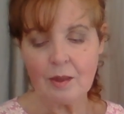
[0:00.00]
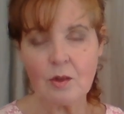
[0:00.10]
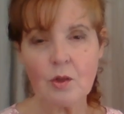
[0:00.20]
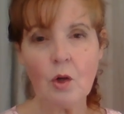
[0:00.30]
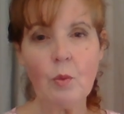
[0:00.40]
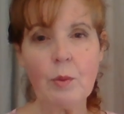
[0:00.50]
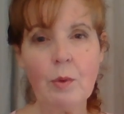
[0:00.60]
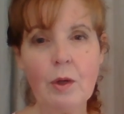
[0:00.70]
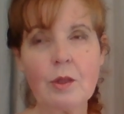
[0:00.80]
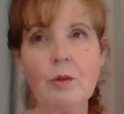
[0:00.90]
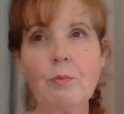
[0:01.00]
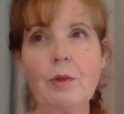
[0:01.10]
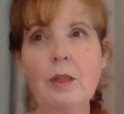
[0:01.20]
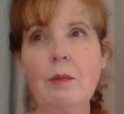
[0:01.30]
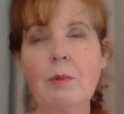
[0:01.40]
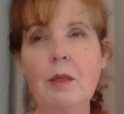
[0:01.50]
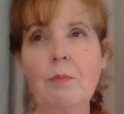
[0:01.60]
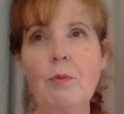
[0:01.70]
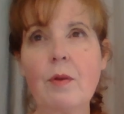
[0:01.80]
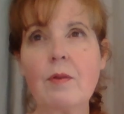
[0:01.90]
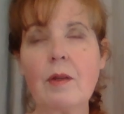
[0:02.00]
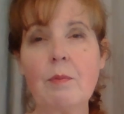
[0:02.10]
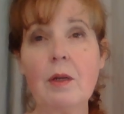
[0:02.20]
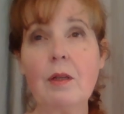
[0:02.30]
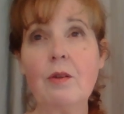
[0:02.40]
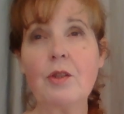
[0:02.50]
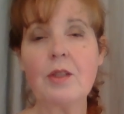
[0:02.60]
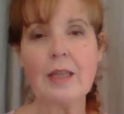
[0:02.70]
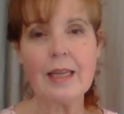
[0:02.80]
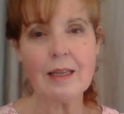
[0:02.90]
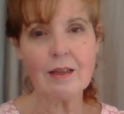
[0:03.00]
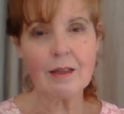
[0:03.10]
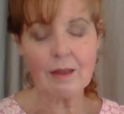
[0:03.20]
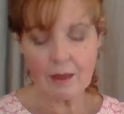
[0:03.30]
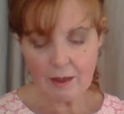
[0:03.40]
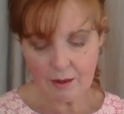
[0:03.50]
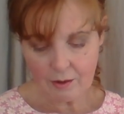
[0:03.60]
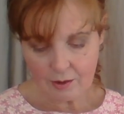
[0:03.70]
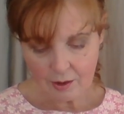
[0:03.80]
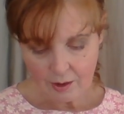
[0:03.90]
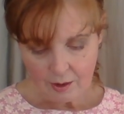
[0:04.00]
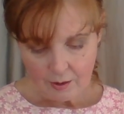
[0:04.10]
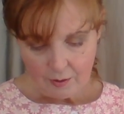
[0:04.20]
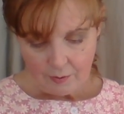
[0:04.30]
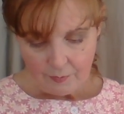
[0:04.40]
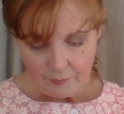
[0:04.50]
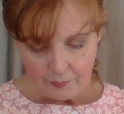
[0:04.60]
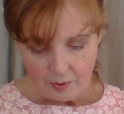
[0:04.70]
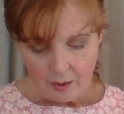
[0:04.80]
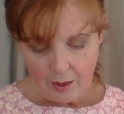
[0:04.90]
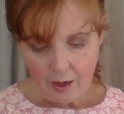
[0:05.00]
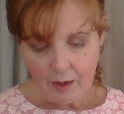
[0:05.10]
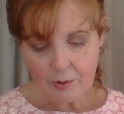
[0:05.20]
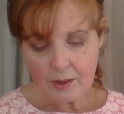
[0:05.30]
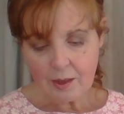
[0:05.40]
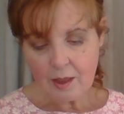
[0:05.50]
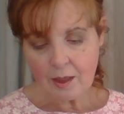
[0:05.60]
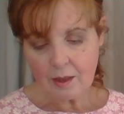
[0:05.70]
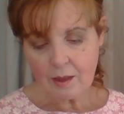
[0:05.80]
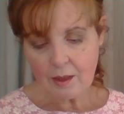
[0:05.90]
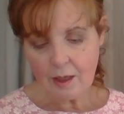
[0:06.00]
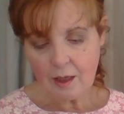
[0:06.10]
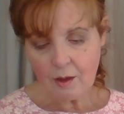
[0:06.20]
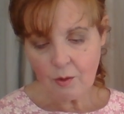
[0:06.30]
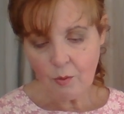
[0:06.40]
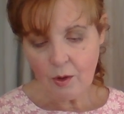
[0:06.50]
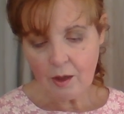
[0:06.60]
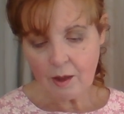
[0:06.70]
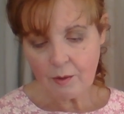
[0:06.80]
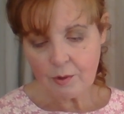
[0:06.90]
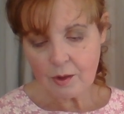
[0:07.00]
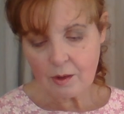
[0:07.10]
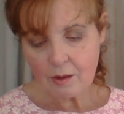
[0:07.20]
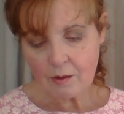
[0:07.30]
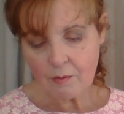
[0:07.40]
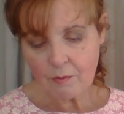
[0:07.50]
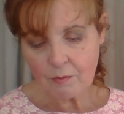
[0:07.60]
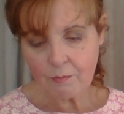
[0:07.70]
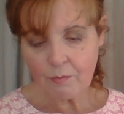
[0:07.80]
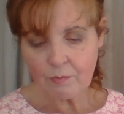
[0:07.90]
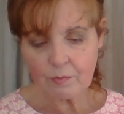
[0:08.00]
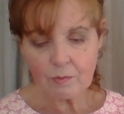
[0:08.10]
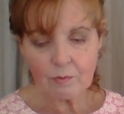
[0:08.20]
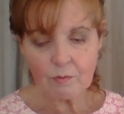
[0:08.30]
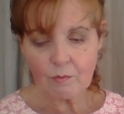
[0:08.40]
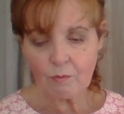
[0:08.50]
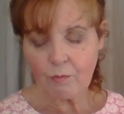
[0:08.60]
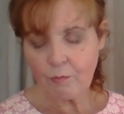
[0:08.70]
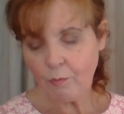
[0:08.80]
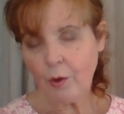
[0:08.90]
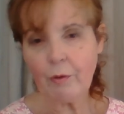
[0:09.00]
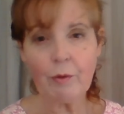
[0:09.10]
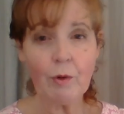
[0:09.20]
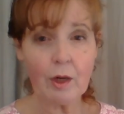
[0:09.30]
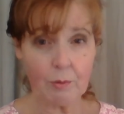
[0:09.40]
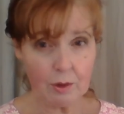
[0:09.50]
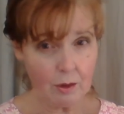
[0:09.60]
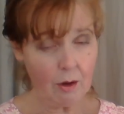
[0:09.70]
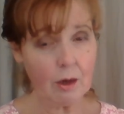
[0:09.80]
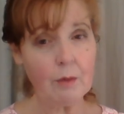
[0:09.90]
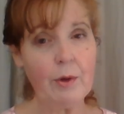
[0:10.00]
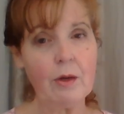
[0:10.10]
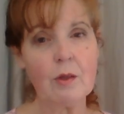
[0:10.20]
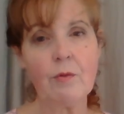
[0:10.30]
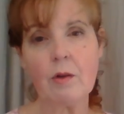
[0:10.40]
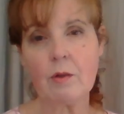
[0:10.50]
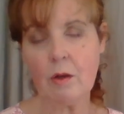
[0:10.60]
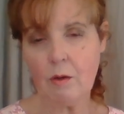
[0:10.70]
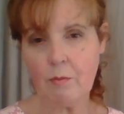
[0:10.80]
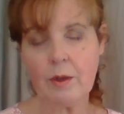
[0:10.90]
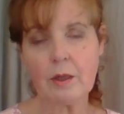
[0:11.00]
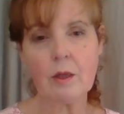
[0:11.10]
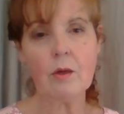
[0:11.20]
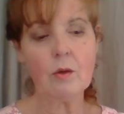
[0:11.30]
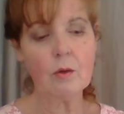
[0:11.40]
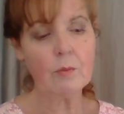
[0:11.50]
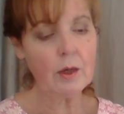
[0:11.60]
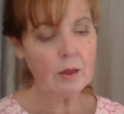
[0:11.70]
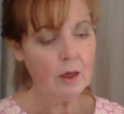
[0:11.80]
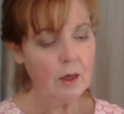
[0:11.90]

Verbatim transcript: so we want to bring them up with some understanding and I was thinking today while I was uh, wondering what I would talk about as far as homemaking go about